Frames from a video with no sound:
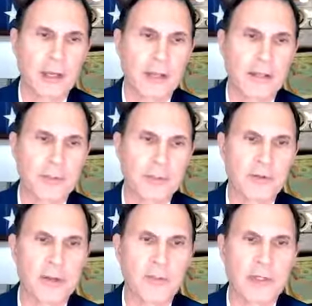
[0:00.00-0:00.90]
and
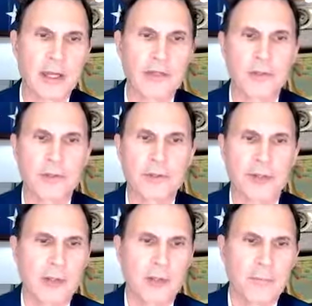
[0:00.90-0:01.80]
specific objectives,
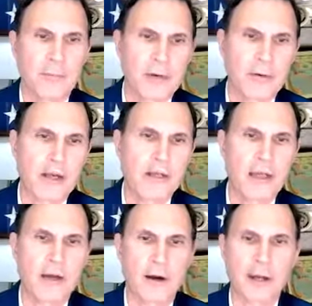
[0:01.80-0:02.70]
but create a
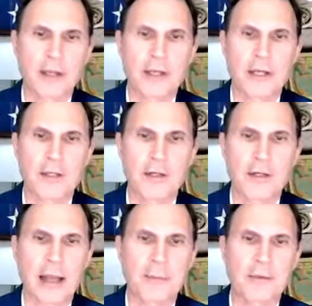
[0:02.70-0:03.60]
data architecture
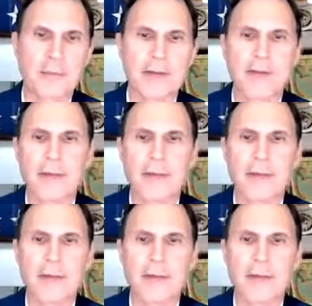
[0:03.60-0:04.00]
that optimizes